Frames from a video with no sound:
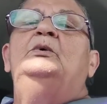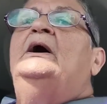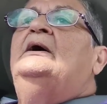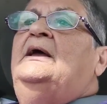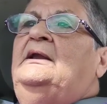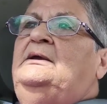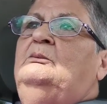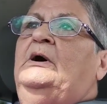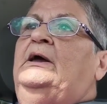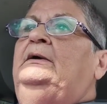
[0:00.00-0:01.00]
Well,
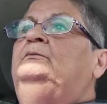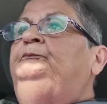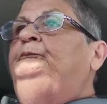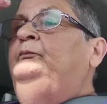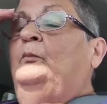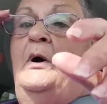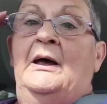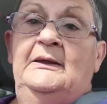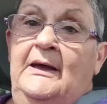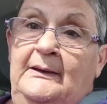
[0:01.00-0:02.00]
anyway,
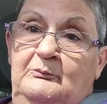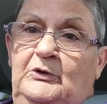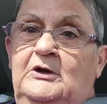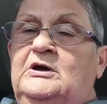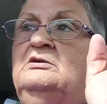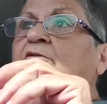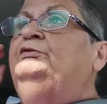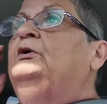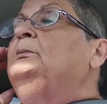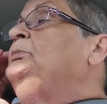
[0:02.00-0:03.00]
while I'm looking for a